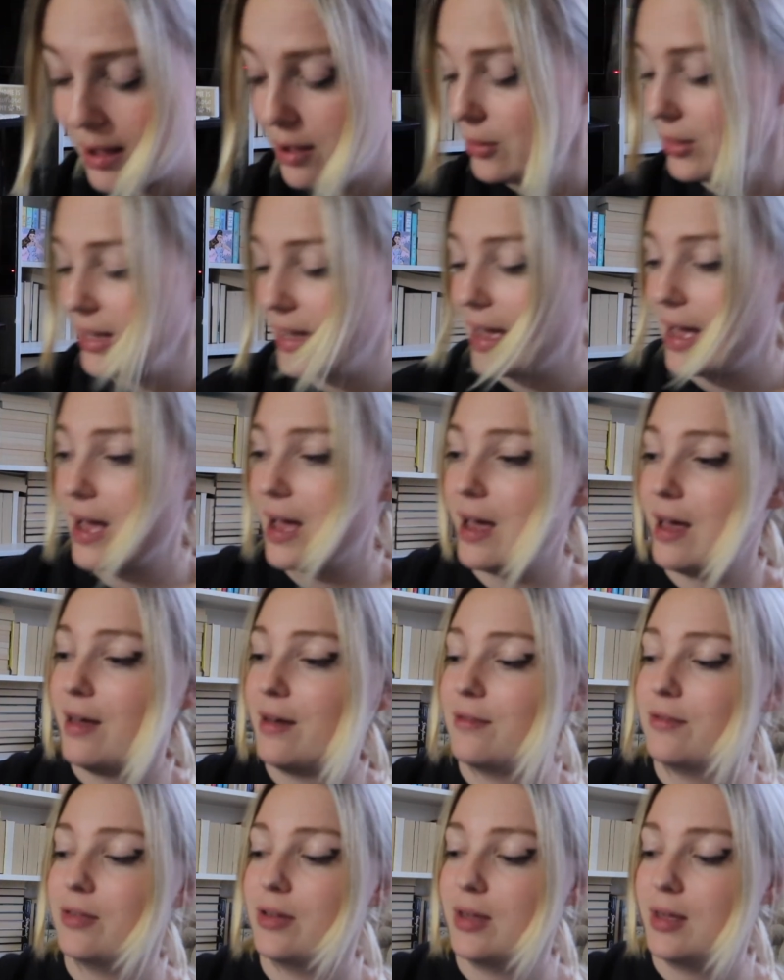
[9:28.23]
only
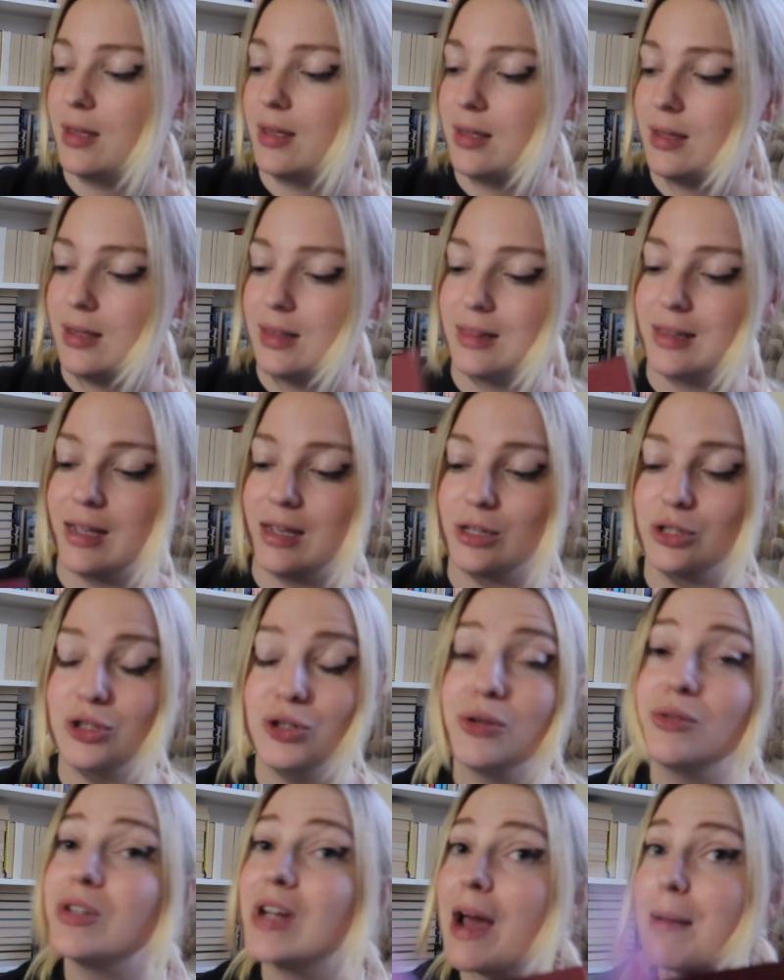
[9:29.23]
have like
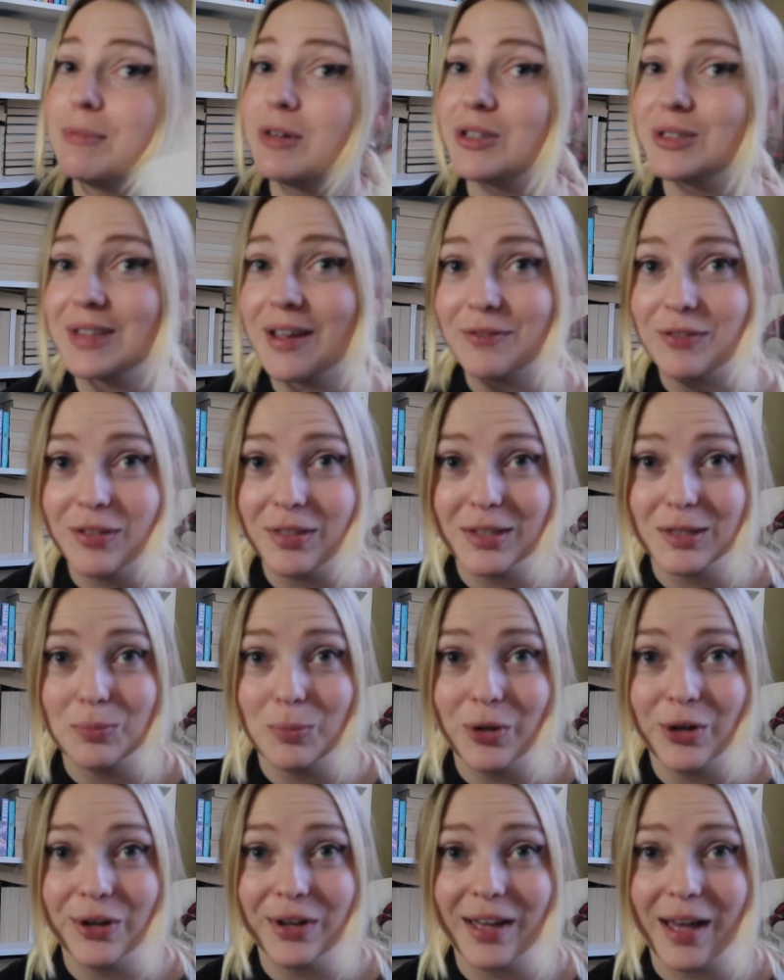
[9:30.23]
2 chapters left of this
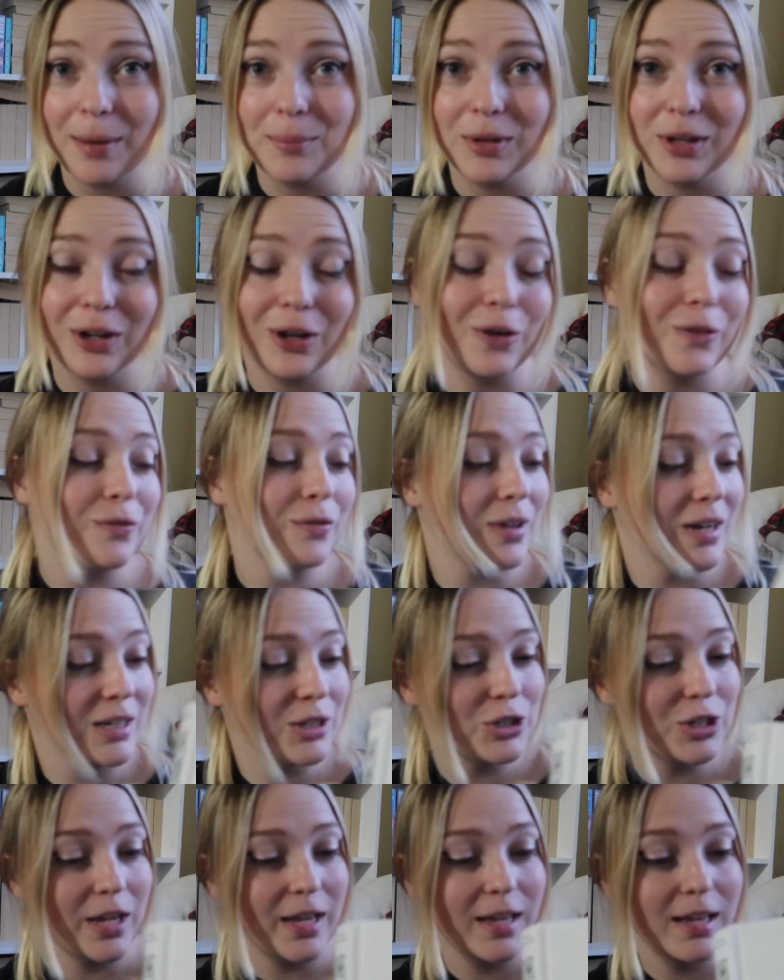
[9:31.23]
book. I'm gonna go
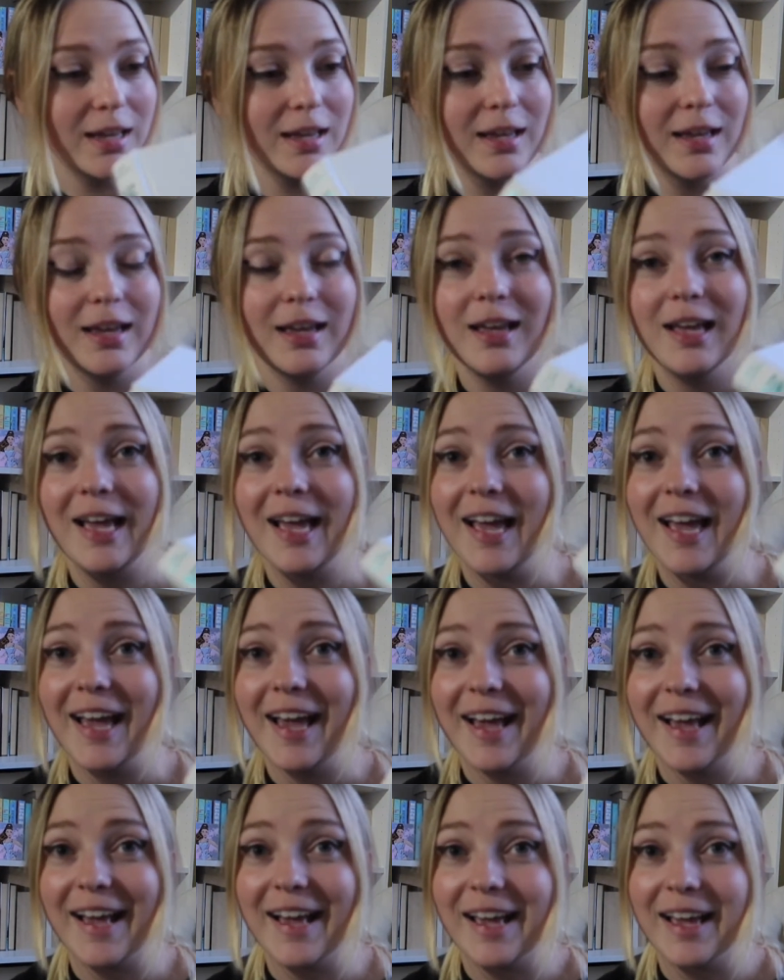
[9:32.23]
finish it
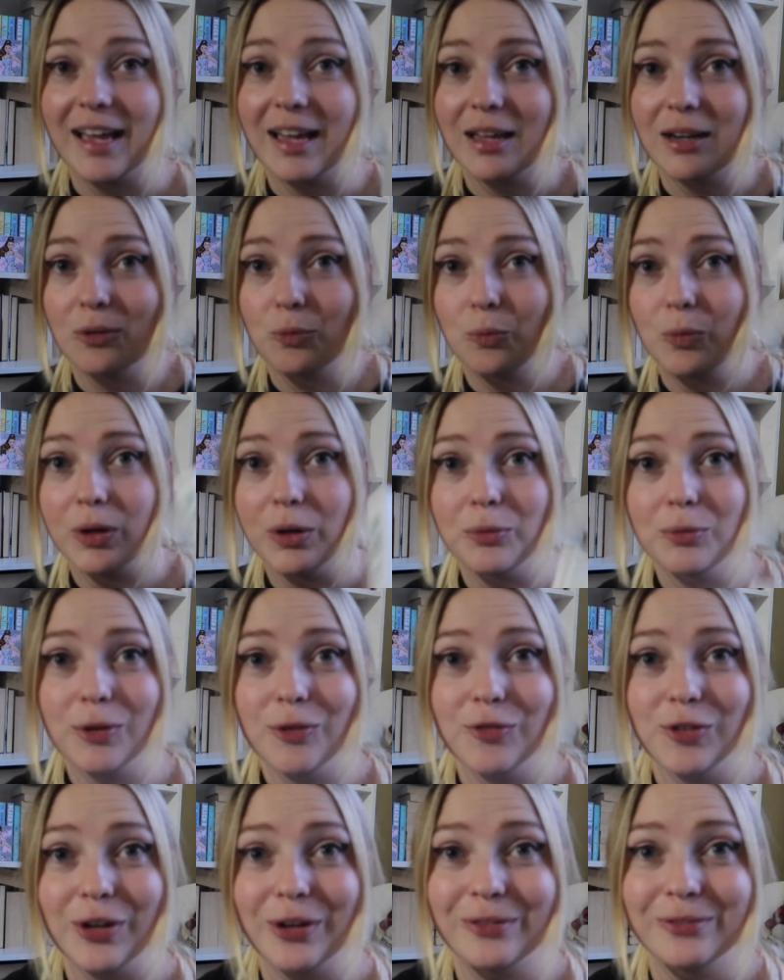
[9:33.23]
and we'll
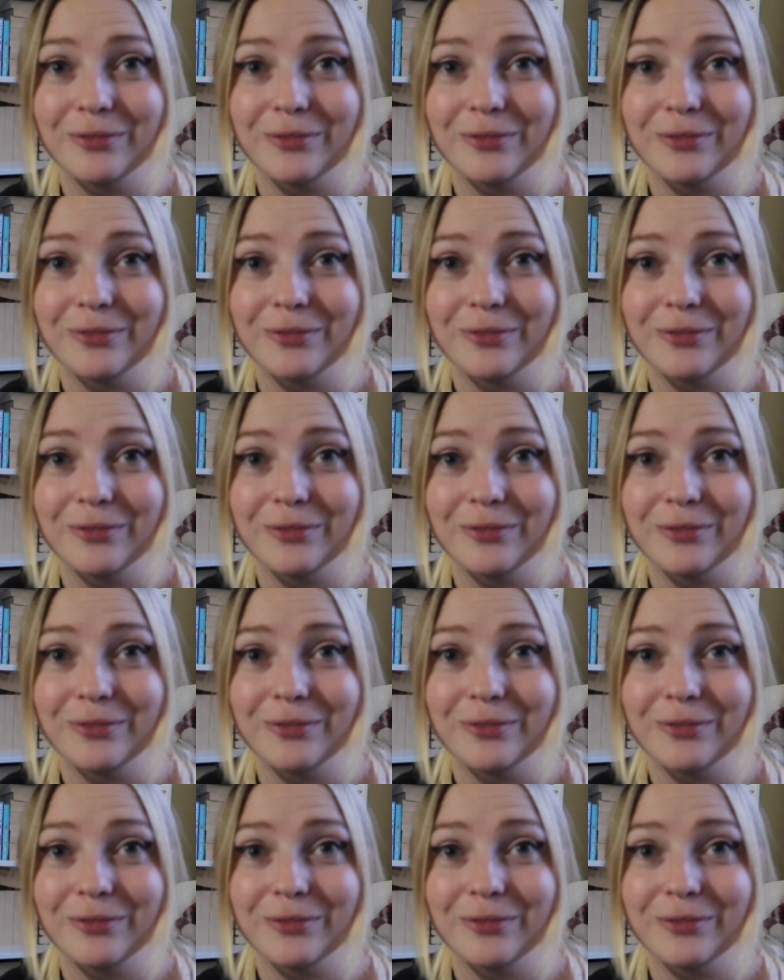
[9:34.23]
review.